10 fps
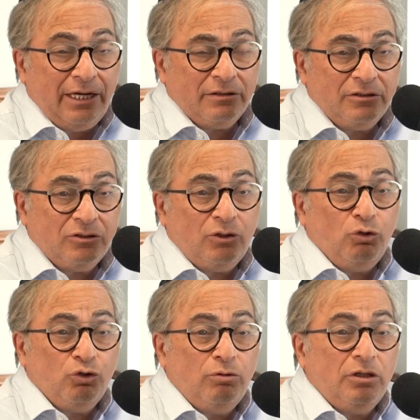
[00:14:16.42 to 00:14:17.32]
accountants and
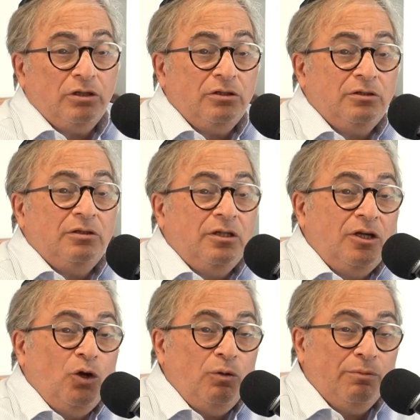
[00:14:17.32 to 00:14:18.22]
social right. workers.
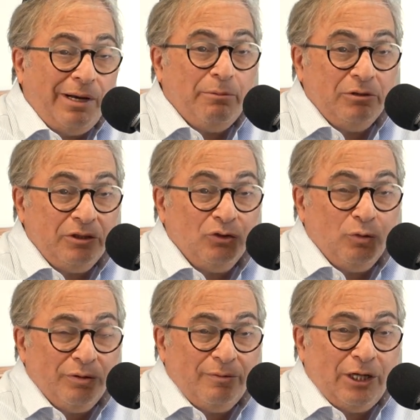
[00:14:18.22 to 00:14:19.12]
We probably do,
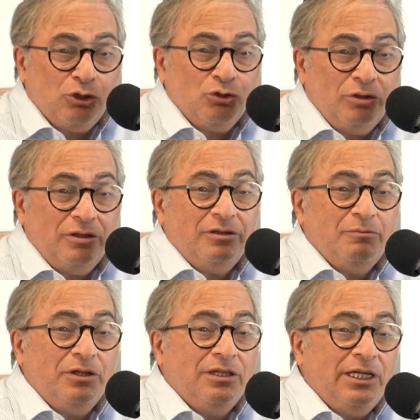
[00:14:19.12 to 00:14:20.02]
but I'm not mm. sure.
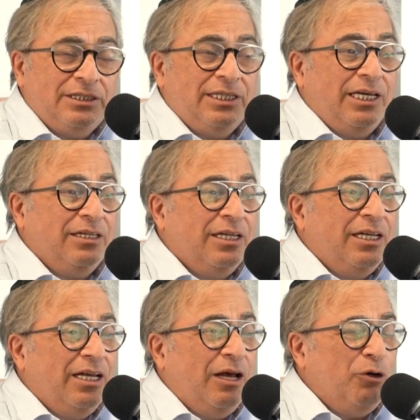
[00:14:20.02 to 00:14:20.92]
But let's say
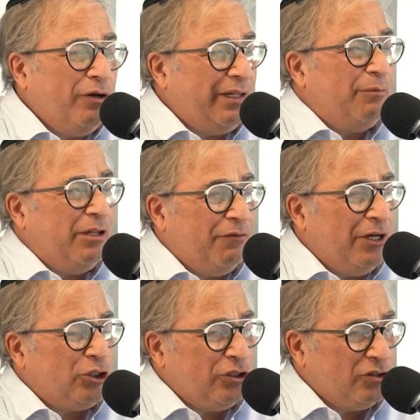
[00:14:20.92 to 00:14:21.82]
we don't have that many
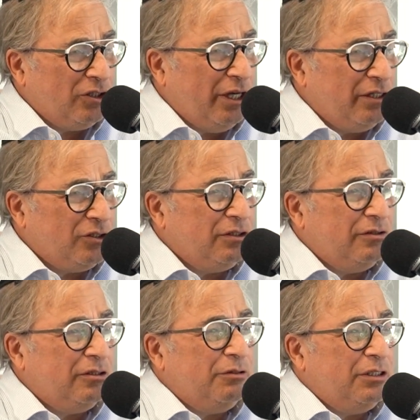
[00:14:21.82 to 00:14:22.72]
fashion designers and
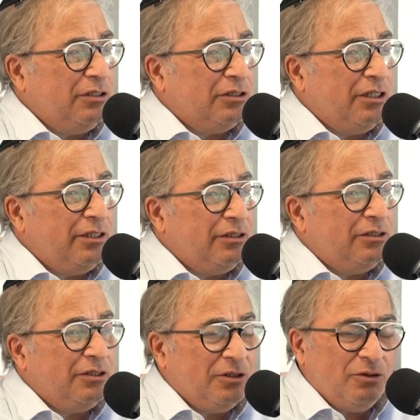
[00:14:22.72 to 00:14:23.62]
interior designers.
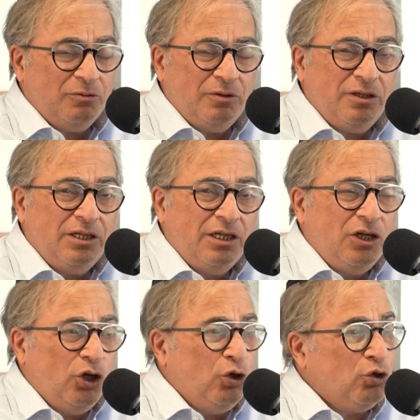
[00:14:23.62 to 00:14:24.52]
You know, uh,
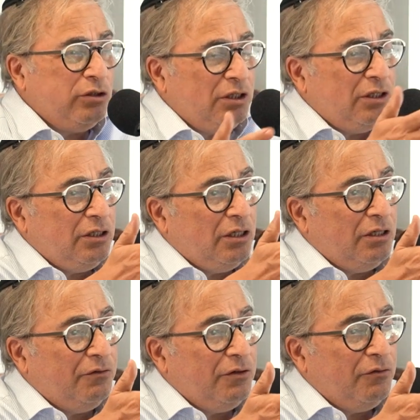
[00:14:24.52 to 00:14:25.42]
usually
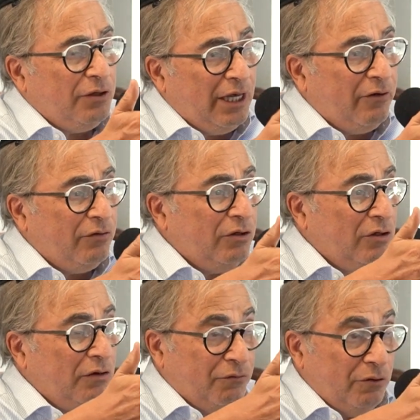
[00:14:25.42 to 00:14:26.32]
uh, if, if, you have a,
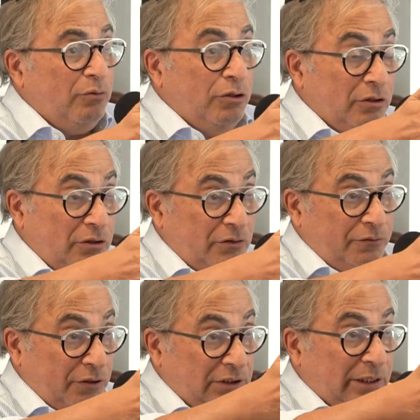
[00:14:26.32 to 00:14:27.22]
a frum girl,
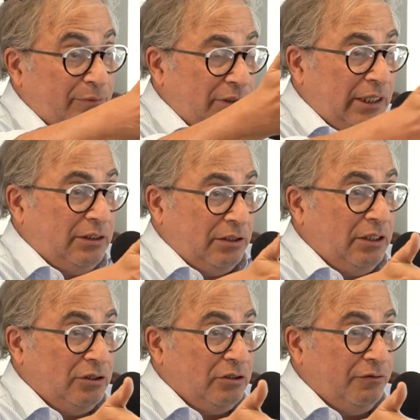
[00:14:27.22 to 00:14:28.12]
for example, that
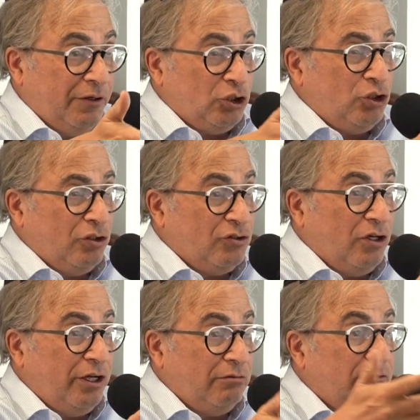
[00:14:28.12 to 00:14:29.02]
is a fashion
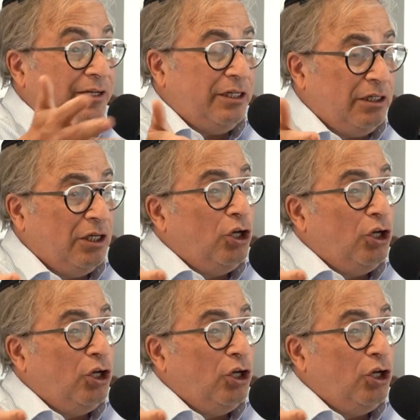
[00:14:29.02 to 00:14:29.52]
designer of any